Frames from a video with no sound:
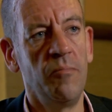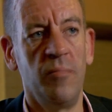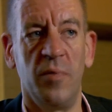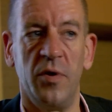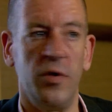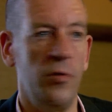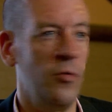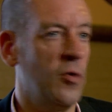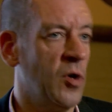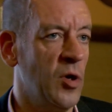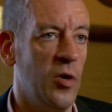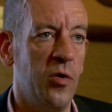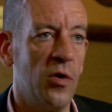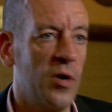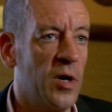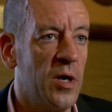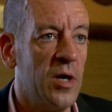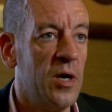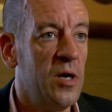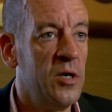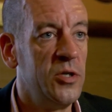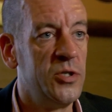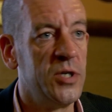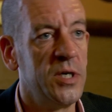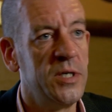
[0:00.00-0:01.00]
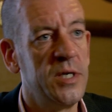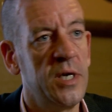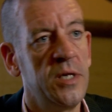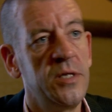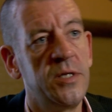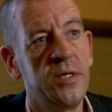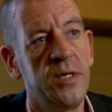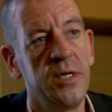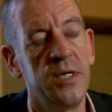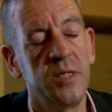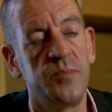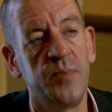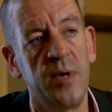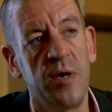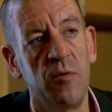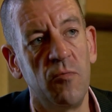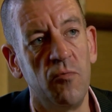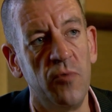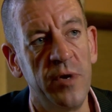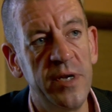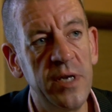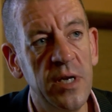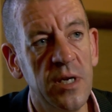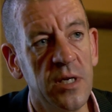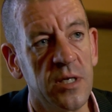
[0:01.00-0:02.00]
You could look at Irish identity as being
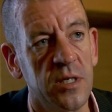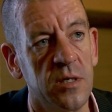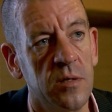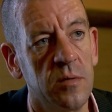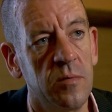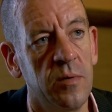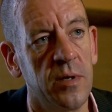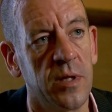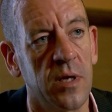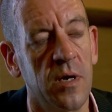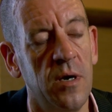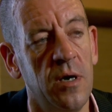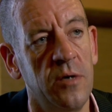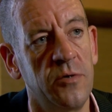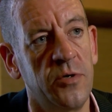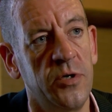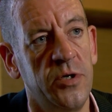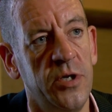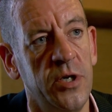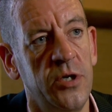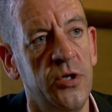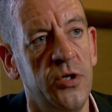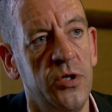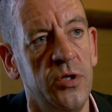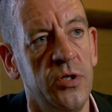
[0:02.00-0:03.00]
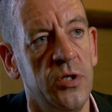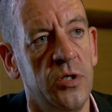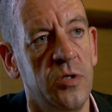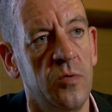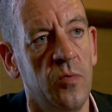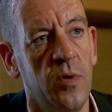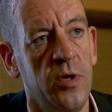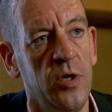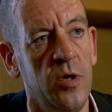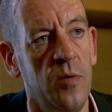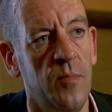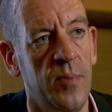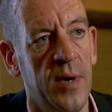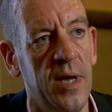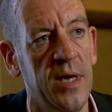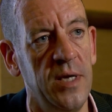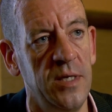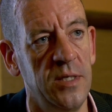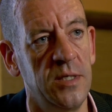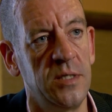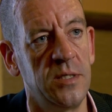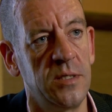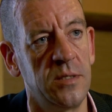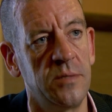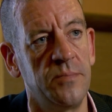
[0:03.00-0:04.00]
riddled with contradictions when you
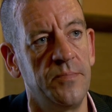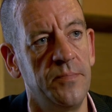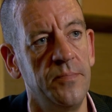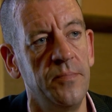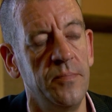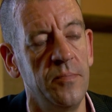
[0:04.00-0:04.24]
place